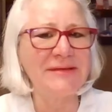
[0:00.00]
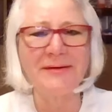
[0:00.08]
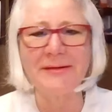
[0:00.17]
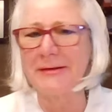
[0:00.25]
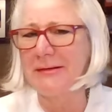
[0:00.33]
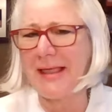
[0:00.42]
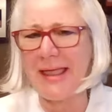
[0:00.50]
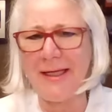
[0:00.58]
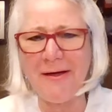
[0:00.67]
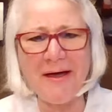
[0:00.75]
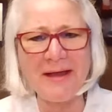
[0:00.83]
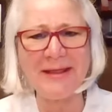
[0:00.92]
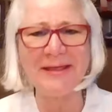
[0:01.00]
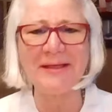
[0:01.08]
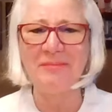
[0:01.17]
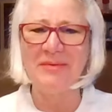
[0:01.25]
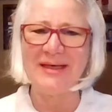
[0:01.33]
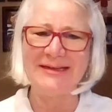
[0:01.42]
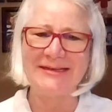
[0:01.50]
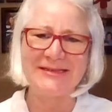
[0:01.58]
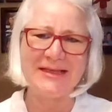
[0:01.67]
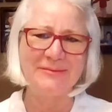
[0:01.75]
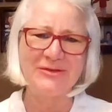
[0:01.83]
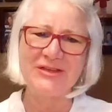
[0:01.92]
They're a little chaotic, but
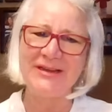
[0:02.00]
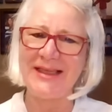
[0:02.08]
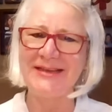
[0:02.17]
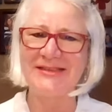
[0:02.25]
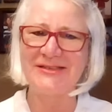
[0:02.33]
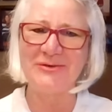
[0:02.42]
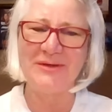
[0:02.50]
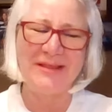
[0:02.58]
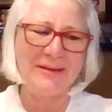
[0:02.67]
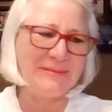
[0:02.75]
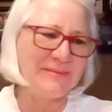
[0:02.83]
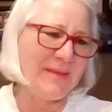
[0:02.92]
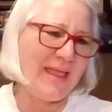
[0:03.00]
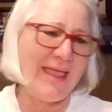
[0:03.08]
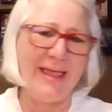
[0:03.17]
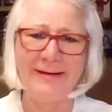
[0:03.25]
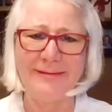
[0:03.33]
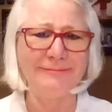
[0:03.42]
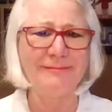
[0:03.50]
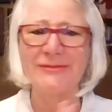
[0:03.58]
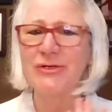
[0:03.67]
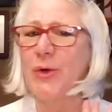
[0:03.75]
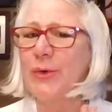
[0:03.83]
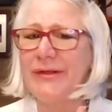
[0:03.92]
she likes doing them, and
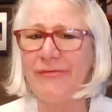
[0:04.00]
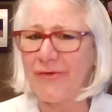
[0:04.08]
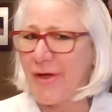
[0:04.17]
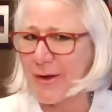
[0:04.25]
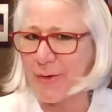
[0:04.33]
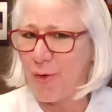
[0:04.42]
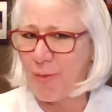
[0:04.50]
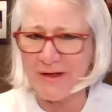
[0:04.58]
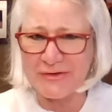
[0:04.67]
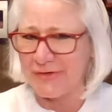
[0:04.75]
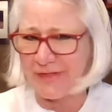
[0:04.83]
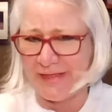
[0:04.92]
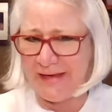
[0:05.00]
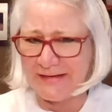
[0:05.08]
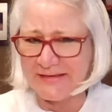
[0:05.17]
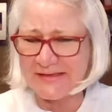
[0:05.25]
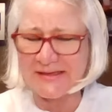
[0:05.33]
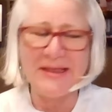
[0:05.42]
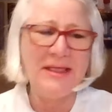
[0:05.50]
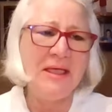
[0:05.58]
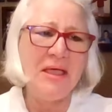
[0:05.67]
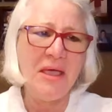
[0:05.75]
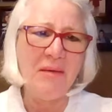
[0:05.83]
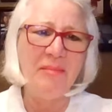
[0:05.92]
totally forgot a whole bunch of things,
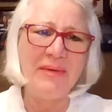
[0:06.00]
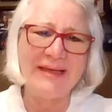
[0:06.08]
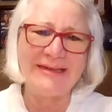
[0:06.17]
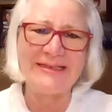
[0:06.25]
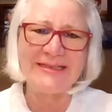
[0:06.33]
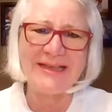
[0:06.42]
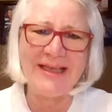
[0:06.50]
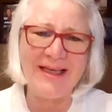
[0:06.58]
but